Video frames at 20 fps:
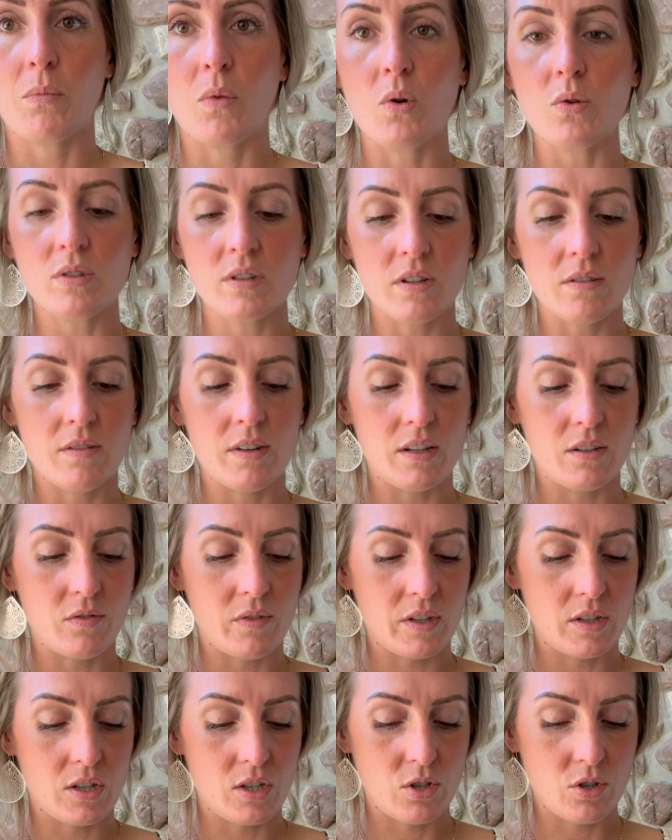Most of these
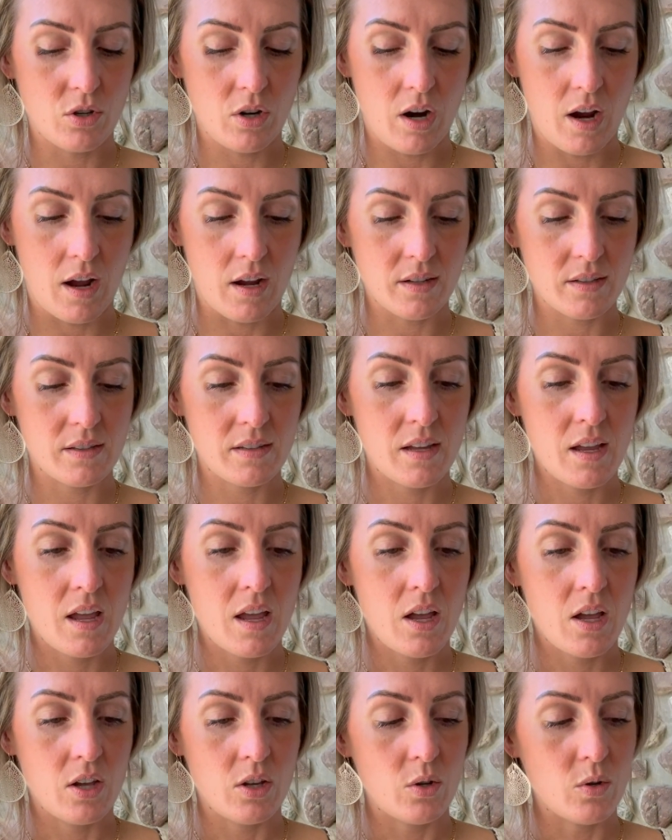vintage Crocs,
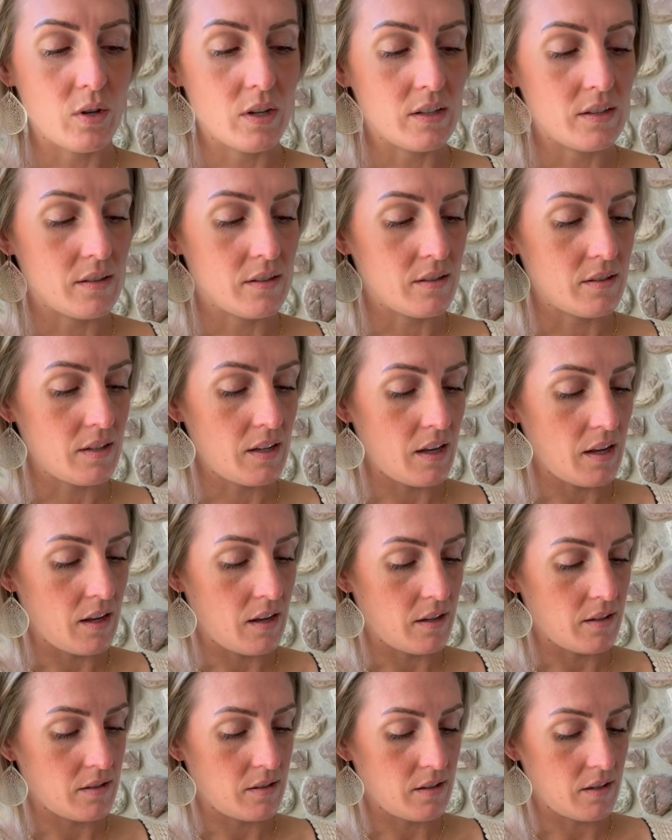you can
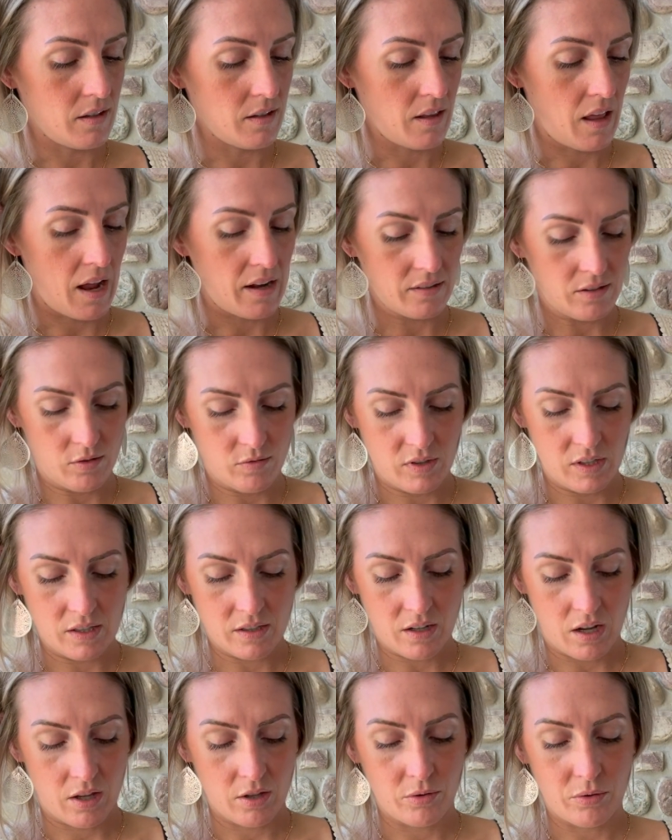see lots of
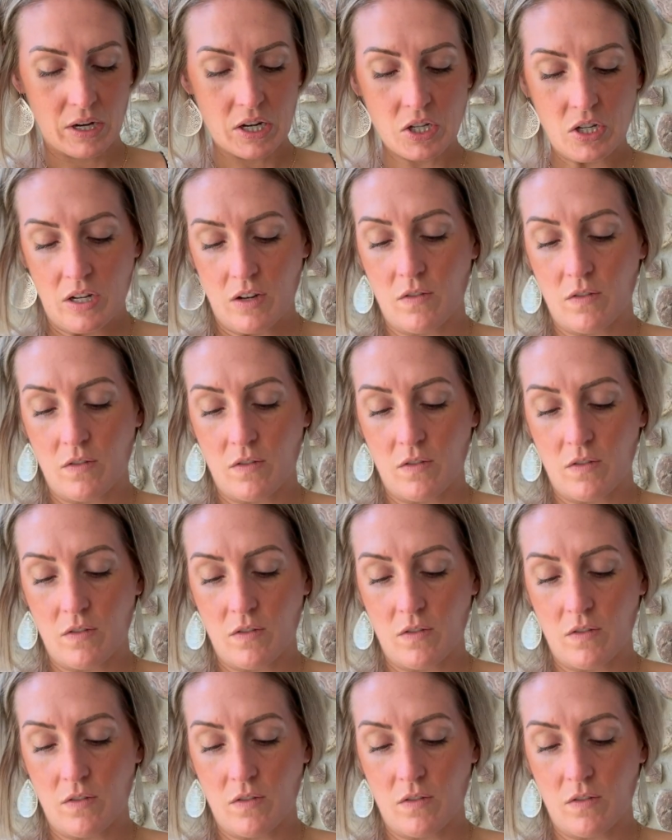discoloration.